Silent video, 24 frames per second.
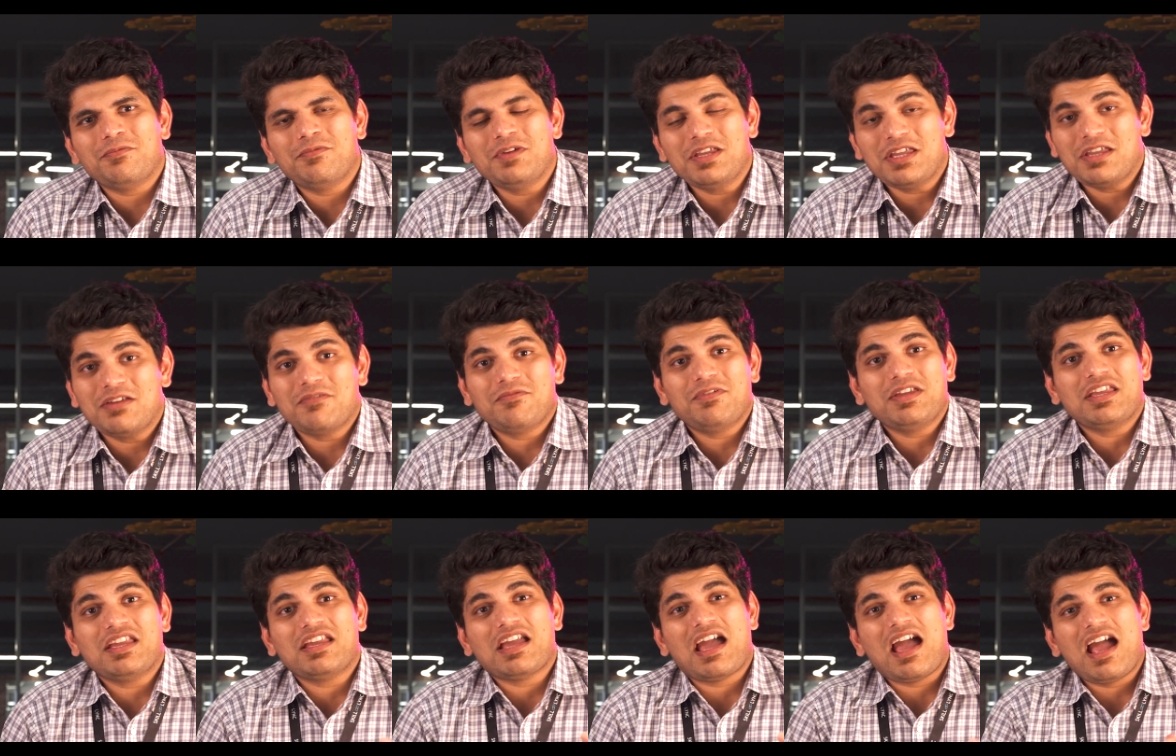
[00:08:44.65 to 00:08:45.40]
we
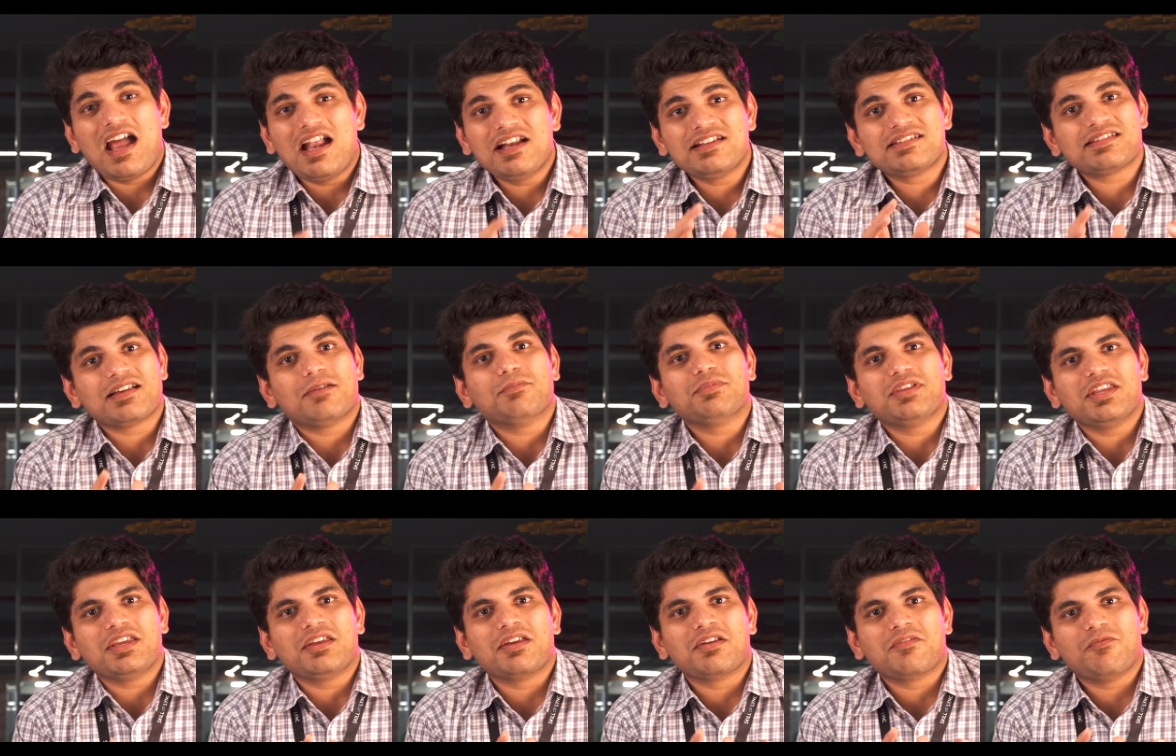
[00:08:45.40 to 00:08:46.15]
we had
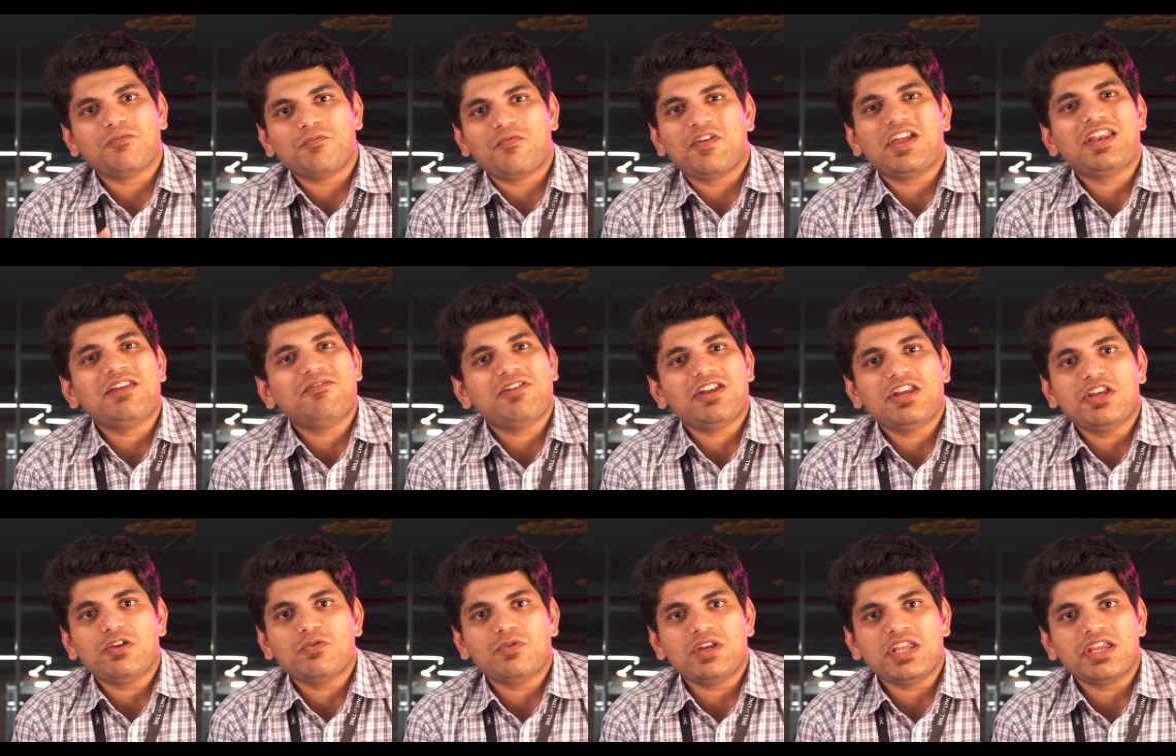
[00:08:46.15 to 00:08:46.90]
something very
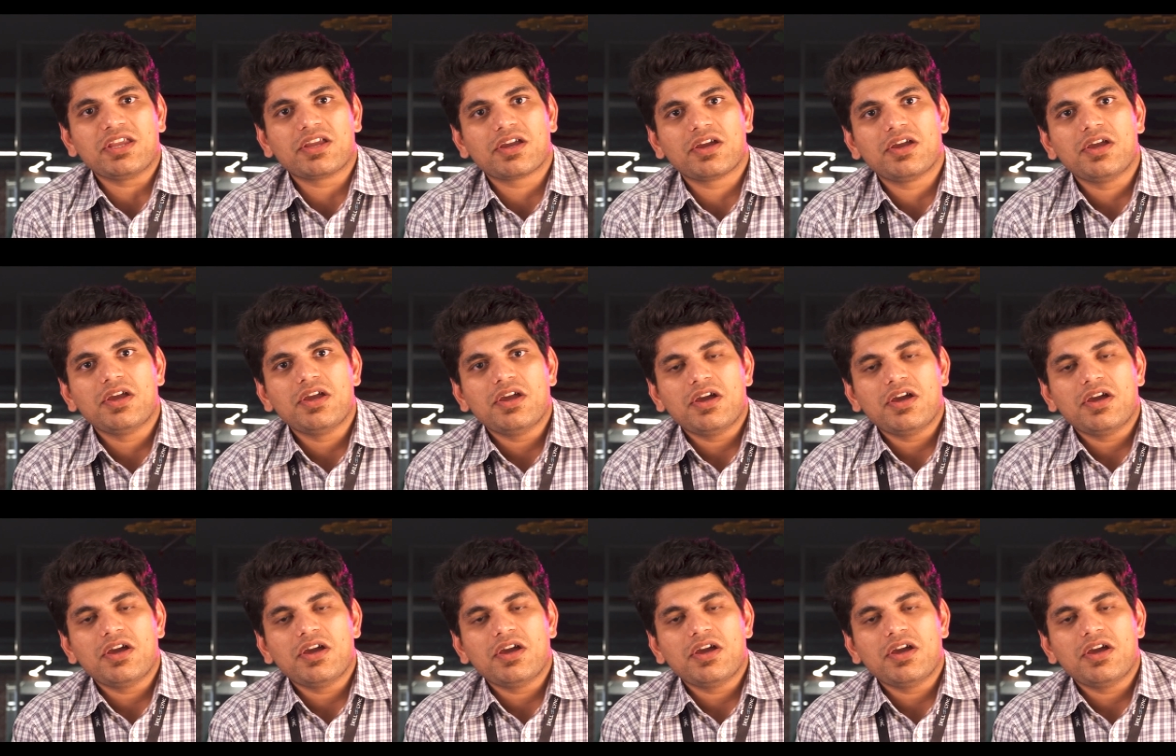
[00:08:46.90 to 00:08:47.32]
very unique